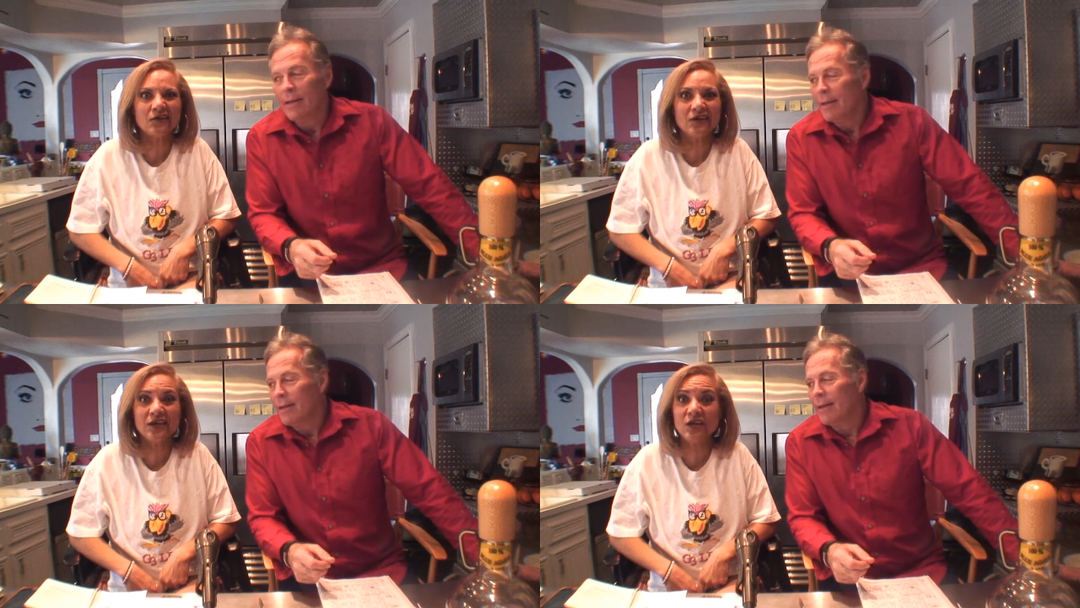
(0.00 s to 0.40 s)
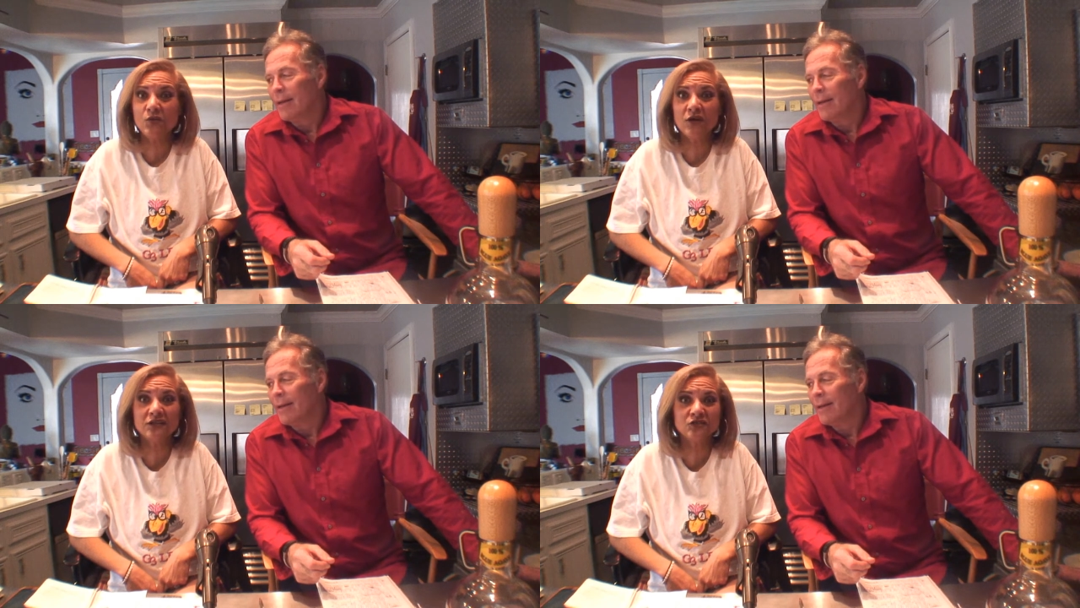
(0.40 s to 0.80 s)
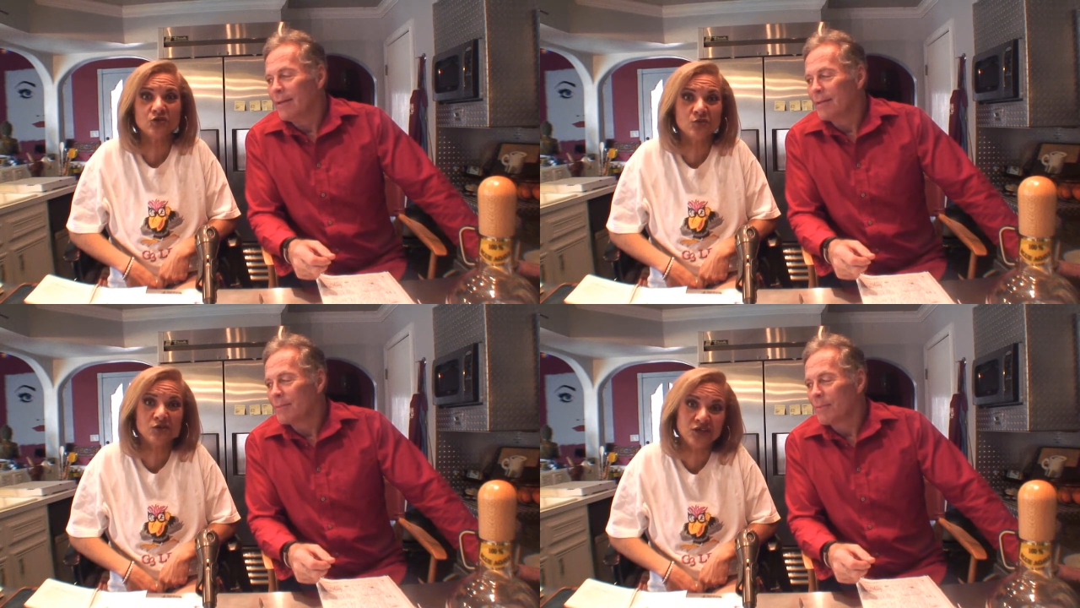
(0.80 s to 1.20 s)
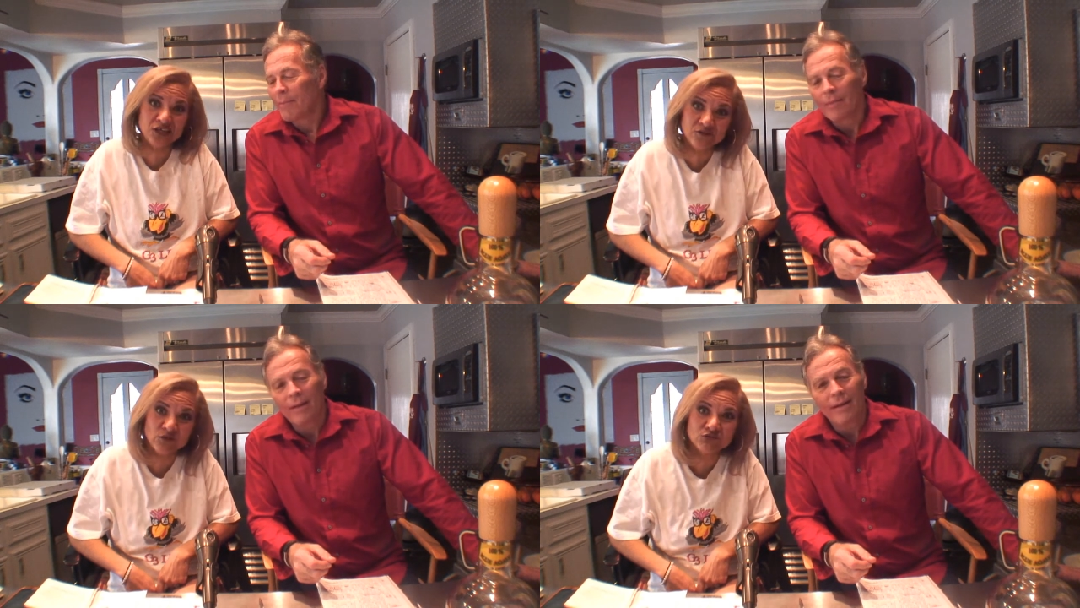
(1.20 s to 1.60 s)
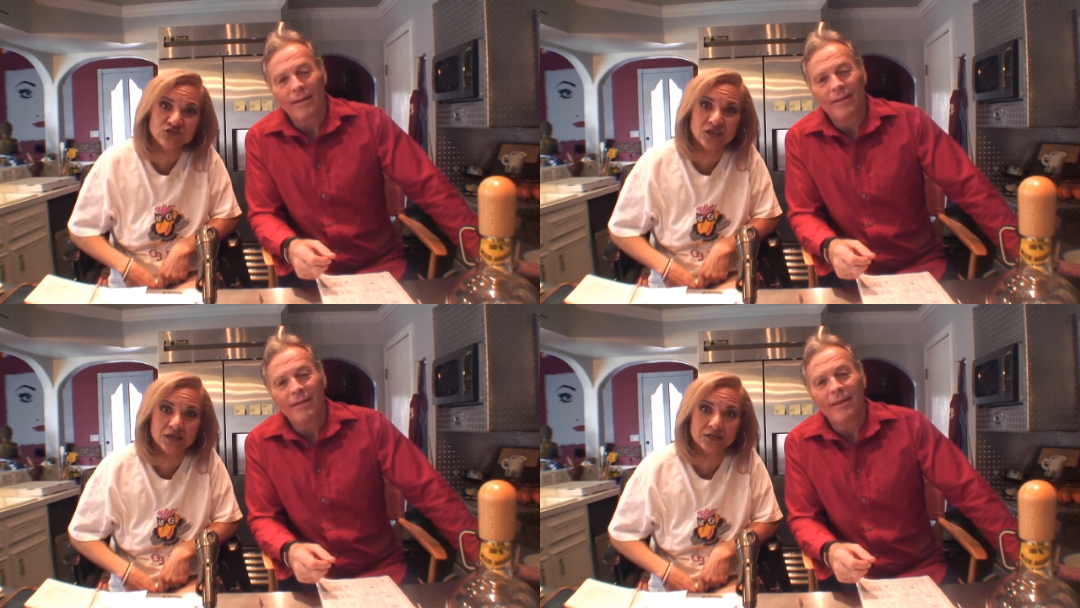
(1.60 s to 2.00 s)
Speaker 1: He went to the medieval
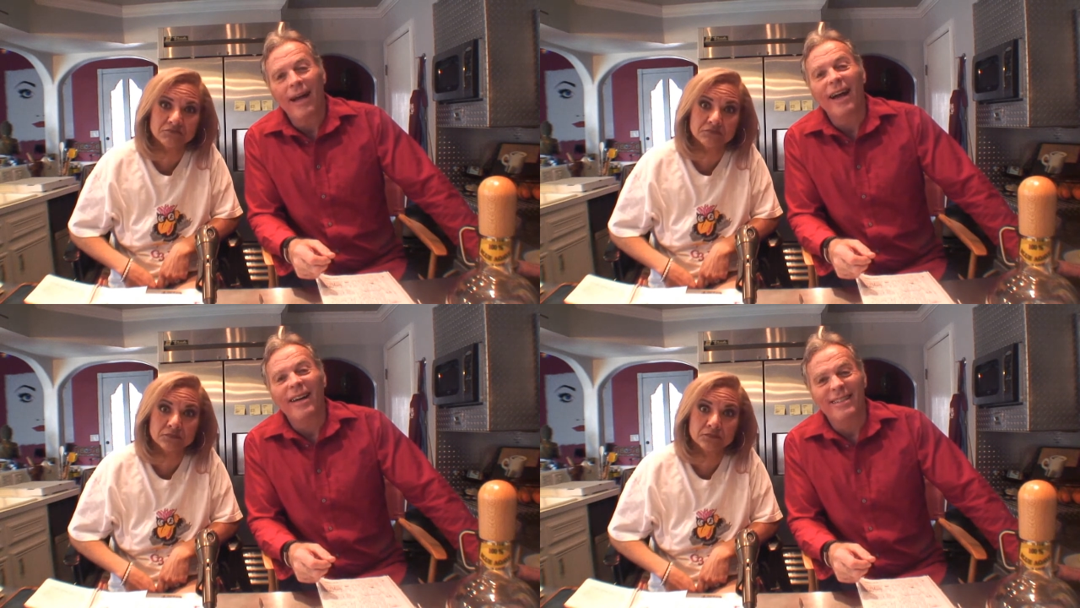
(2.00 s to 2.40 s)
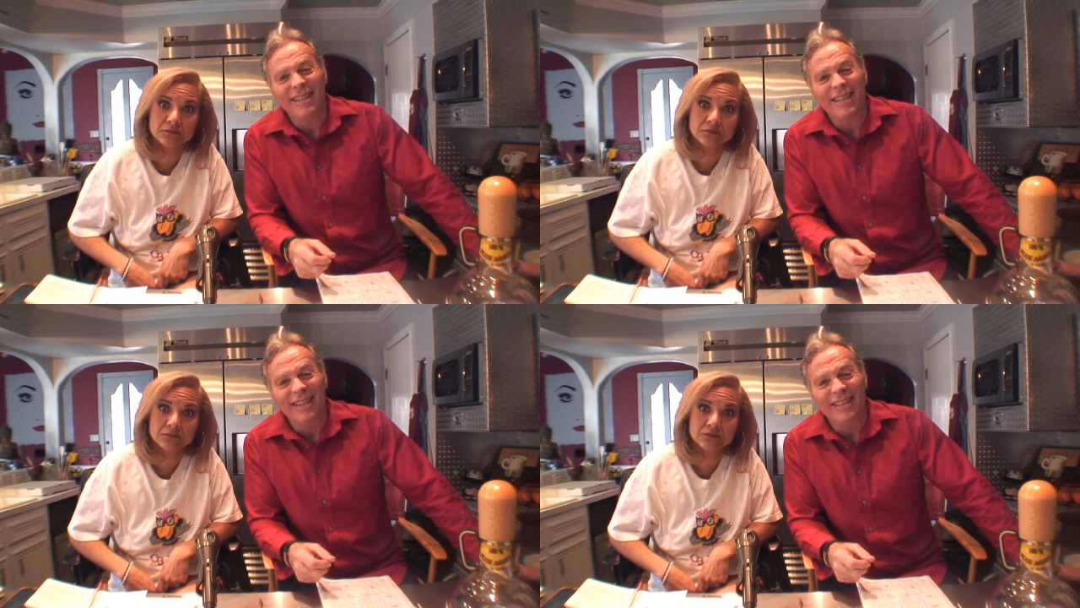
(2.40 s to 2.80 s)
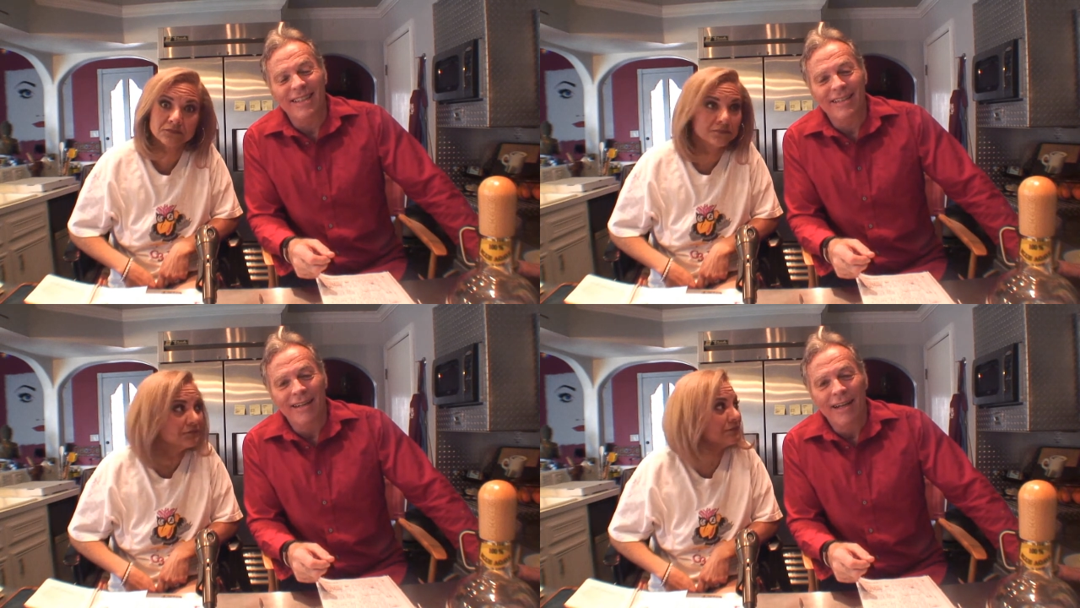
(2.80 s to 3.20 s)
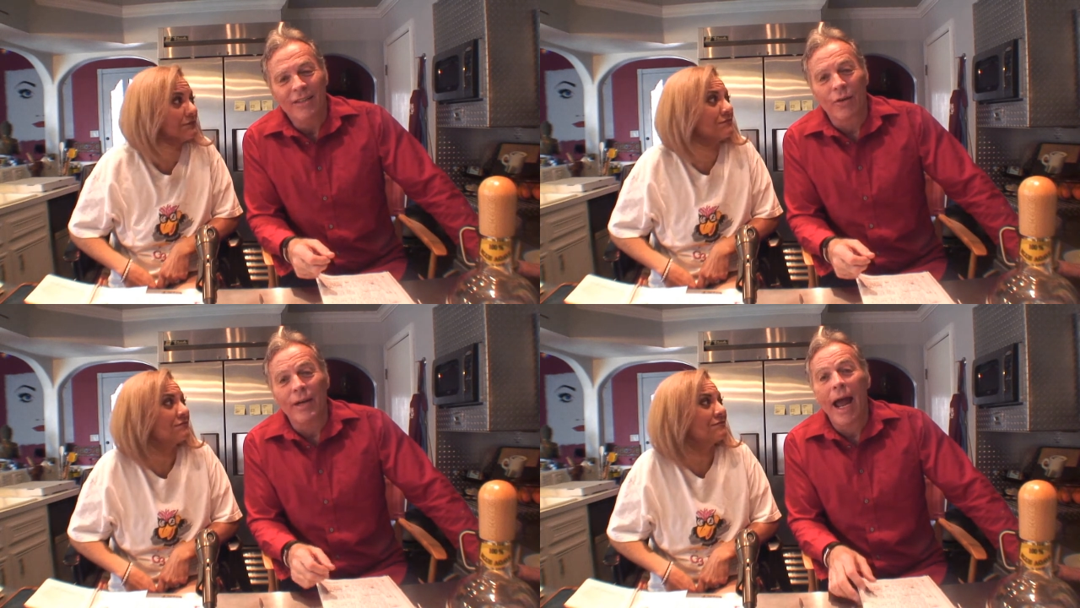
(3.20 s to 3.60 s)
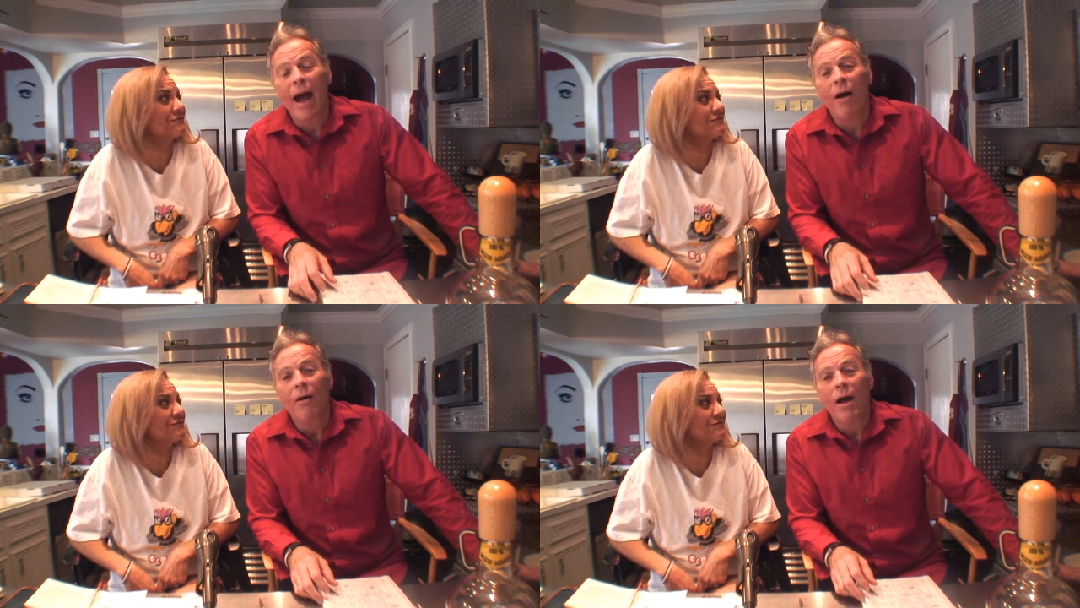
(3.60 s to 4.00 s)
time. I did, I did. So
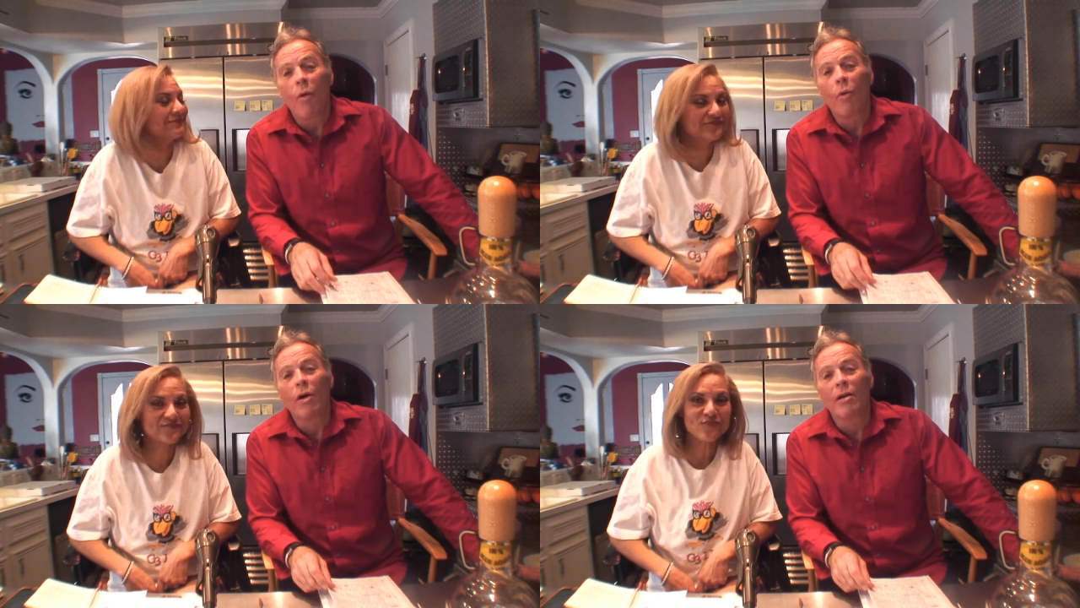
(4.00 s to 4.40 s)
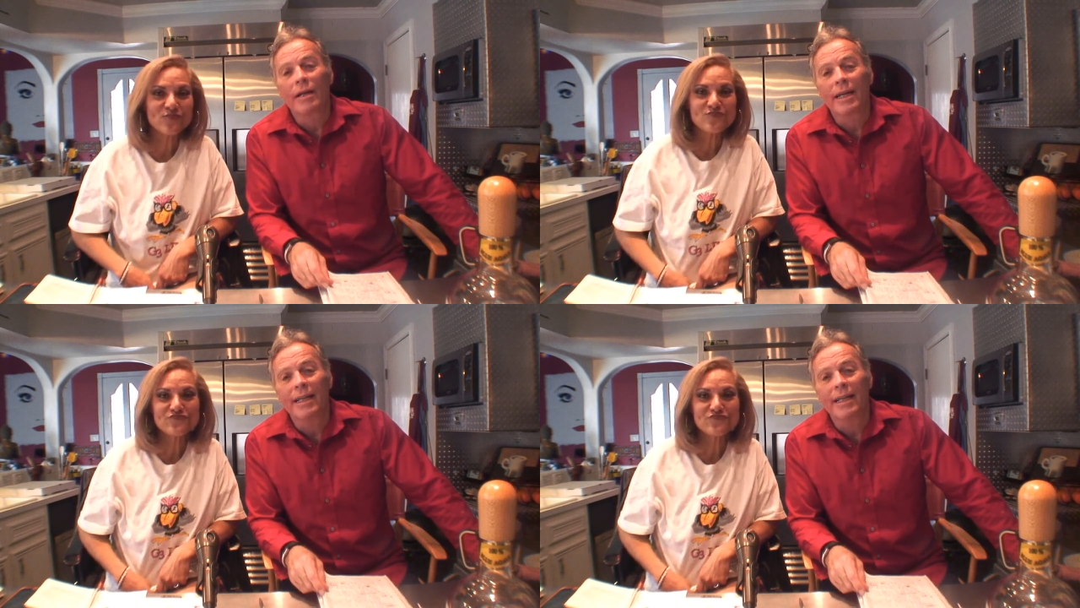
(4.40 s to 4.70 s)
now we're looking